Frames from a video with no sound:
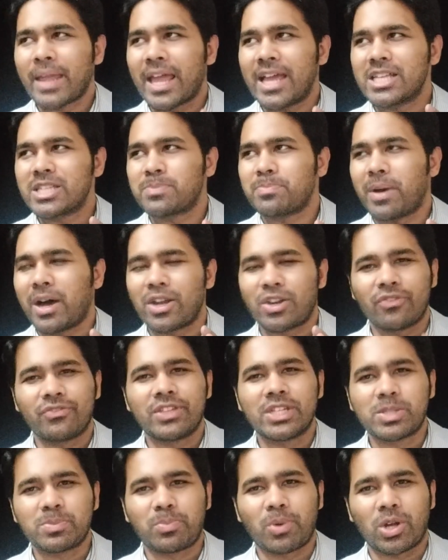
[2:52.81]
as part of
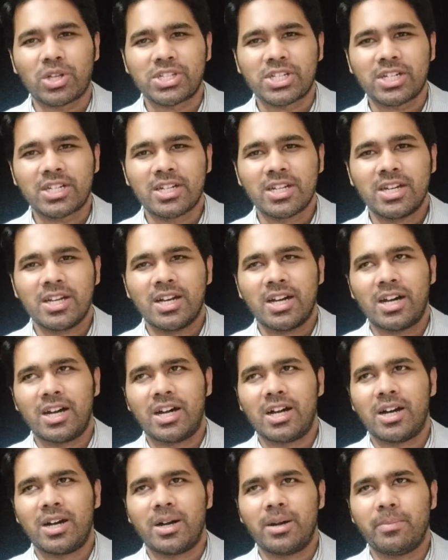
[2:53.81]
this project.
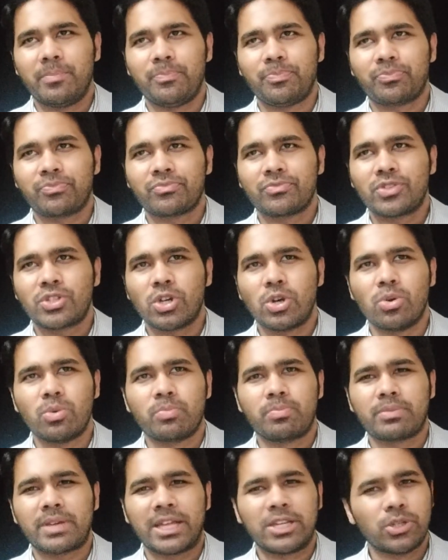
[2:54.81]
So
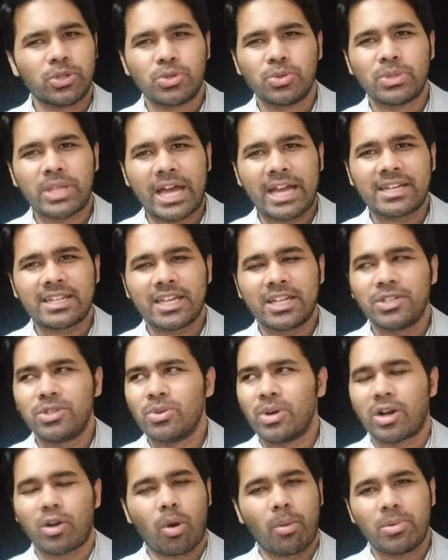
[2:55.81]
can you do that? Can
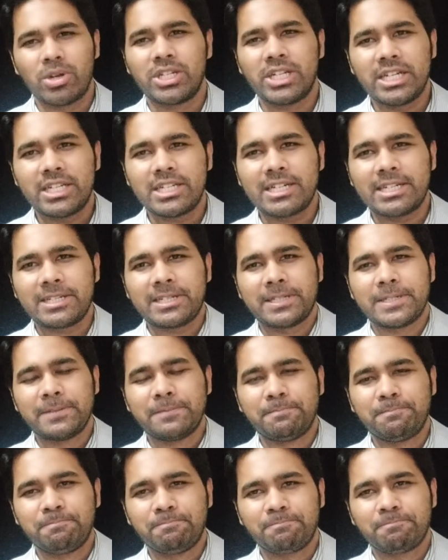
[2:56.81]
you accommodate it?
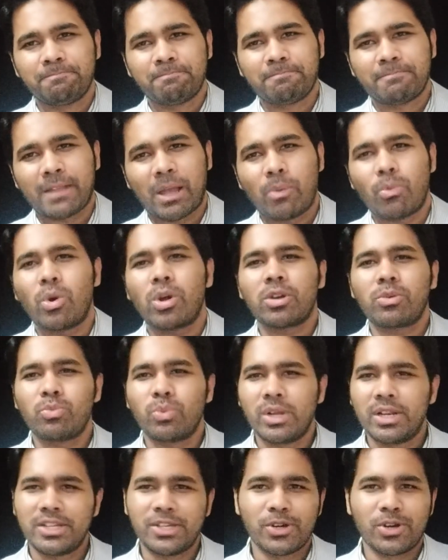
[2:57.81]
What
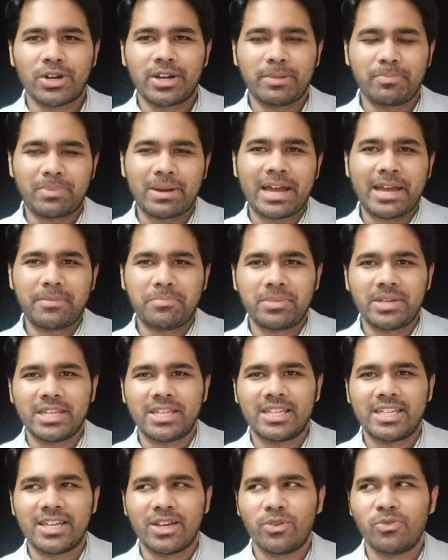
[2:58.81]
will your reply
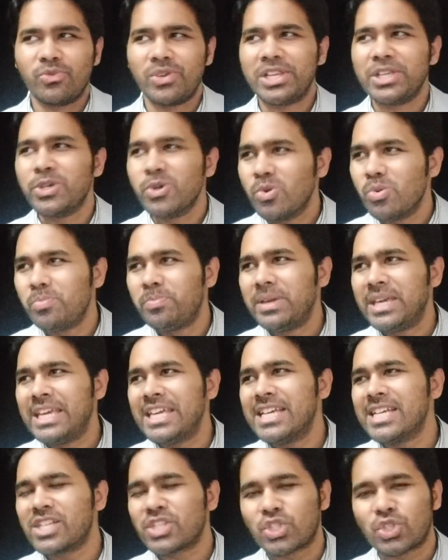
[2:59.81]
be? Will you
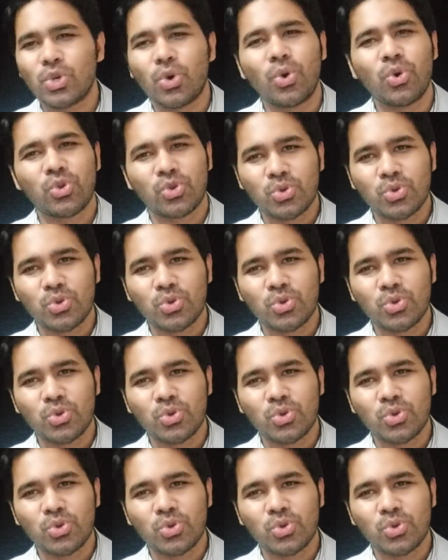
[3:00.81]
be so